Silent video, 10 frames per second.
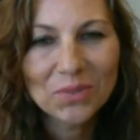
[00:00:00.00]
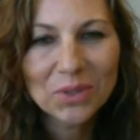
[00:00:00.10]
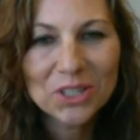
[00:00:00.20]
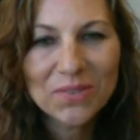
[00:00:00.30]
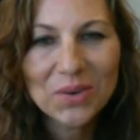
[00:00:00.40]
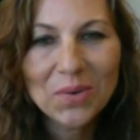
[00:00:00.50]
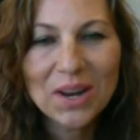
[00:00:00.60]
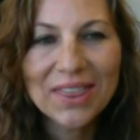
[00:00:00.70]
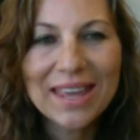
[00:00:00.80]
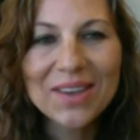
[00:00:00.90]
Well, Jeff, I want
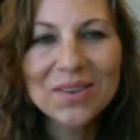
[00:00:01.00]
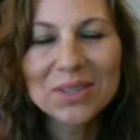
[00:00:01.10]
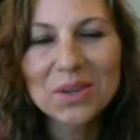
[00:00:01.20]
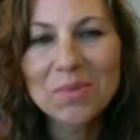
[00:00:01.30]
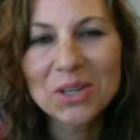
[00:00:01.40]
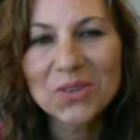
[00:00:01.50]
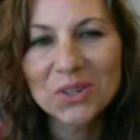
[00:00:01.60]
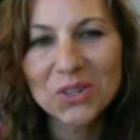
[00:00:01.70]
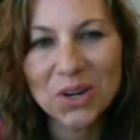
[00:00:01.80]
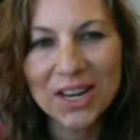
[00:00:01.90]
to thank you so much for
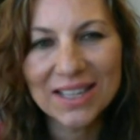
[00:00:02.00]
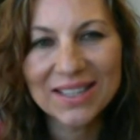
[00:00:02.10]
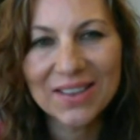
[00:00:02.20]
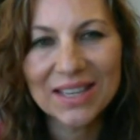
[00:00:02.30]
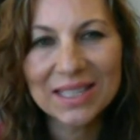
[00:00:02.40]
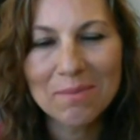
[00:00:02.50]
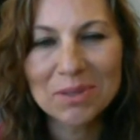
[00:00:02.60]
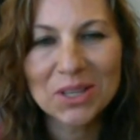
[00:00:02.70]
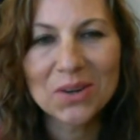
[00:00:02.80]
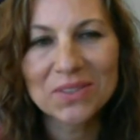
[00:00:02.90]
joining us on this
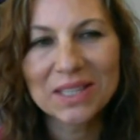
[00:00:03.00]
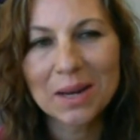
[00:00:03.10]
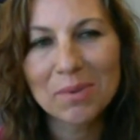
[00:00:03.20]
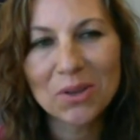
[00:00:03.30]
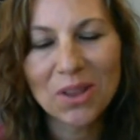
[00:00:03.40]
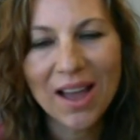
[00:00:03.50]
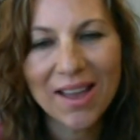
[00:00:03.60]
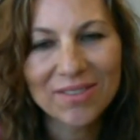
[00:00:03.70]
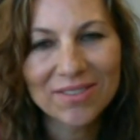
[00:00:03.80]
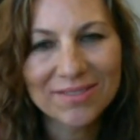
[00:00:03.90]
episode of CW Live.